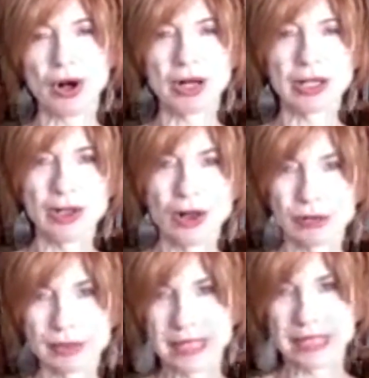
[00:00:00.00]
all
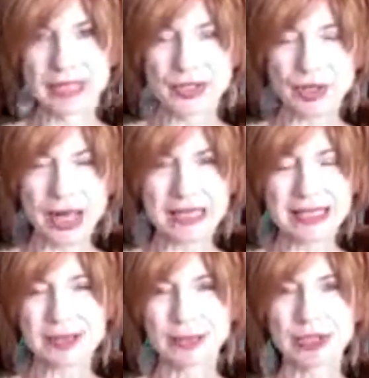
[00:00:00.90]
already
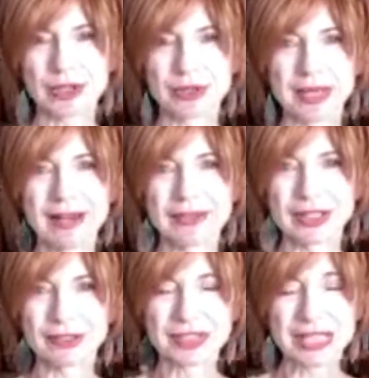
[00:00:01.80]
stressed, we don't have
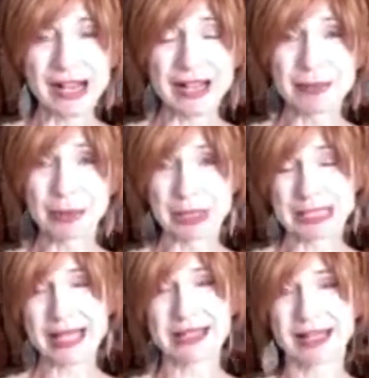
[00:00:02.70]
enough time, and we
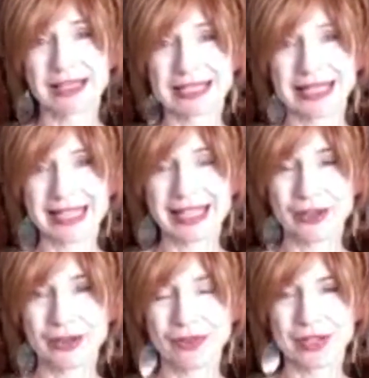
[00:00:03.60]
tend not to take
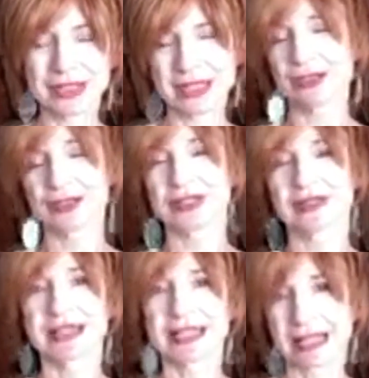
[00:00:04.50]
care of ourselves. And
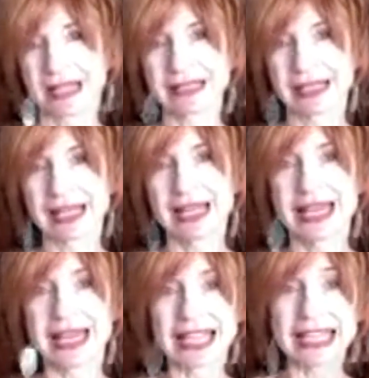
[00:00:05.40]
then suddenly,
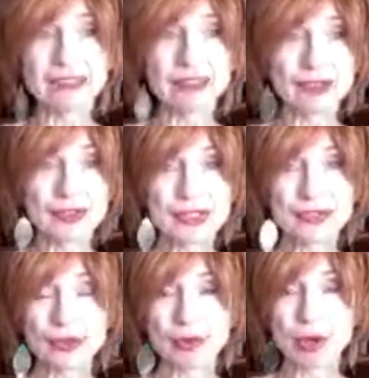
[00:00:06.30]
even if it's
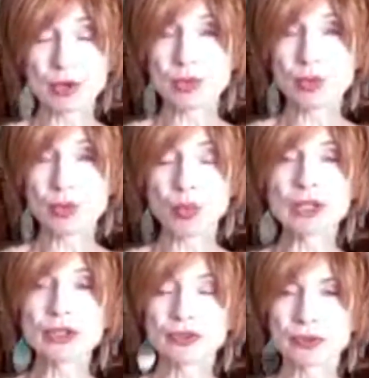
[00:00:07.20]
for the most
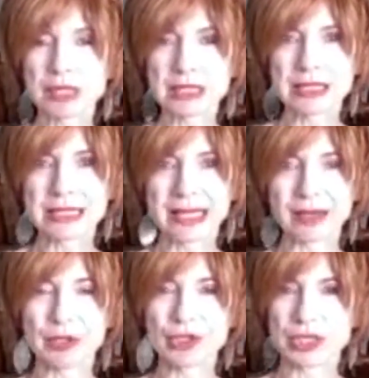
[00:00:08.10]
wonderful reasons,
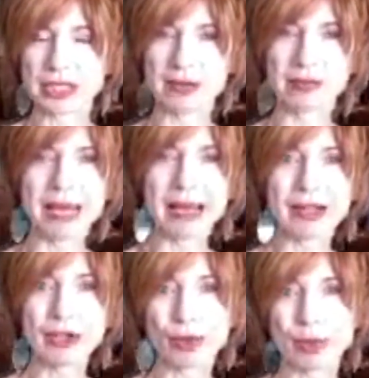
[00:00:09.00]
like we just got
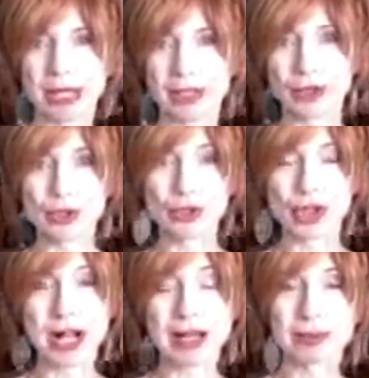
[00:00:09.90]
married or we got a new
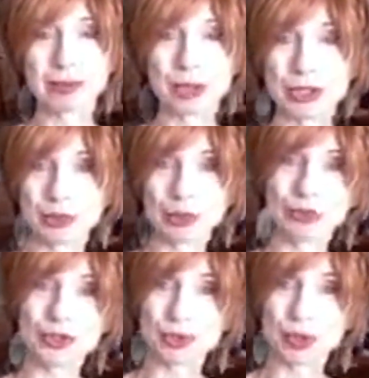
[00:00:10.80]
job and we
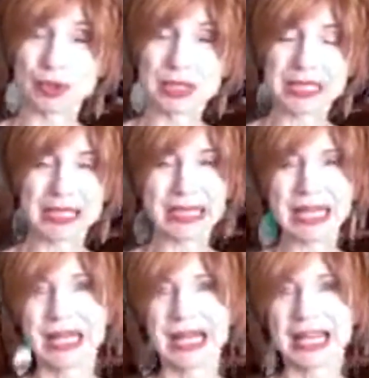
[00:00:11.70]
moved to a new
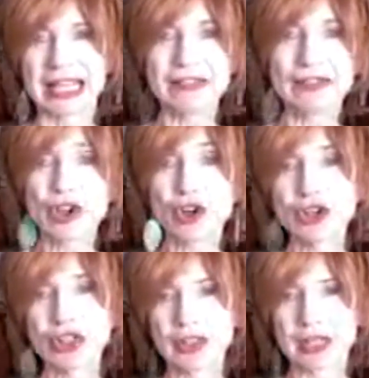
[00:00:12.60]
city, even
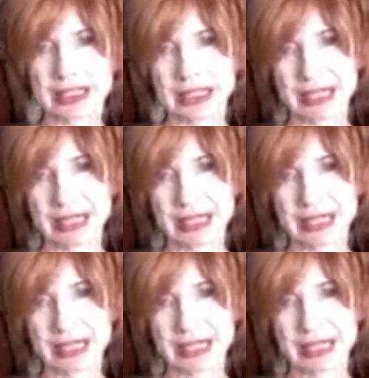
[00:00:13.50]
good things